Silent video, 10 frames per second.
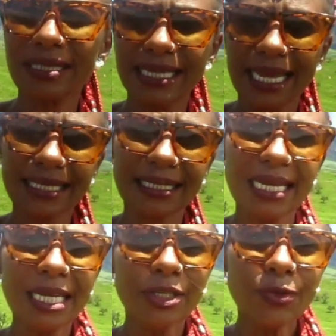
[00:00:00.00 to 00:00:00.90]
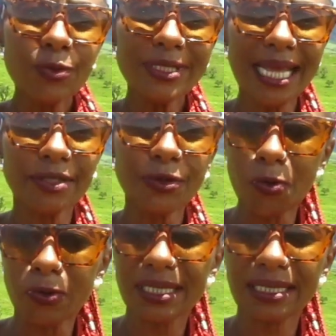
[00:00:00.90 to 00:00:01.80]
sex. Do's and
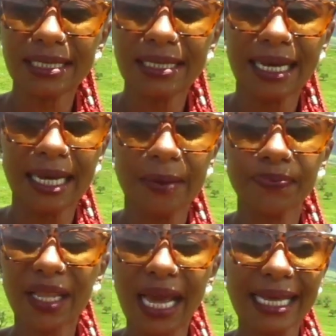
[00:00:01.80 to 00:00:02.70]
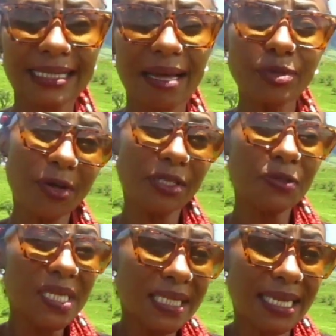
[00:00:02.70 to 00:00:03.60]
don'ts. Guys, I'm talking
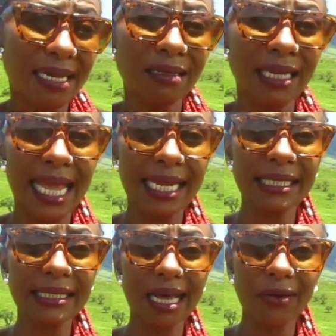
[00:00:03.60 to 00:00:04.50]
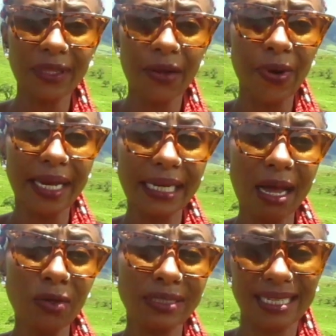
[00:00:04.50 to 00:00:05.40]
to the single ladies out there right
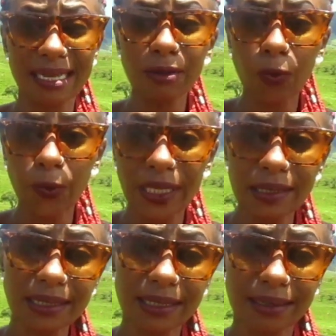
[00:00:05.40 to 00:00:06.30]
now, single queens,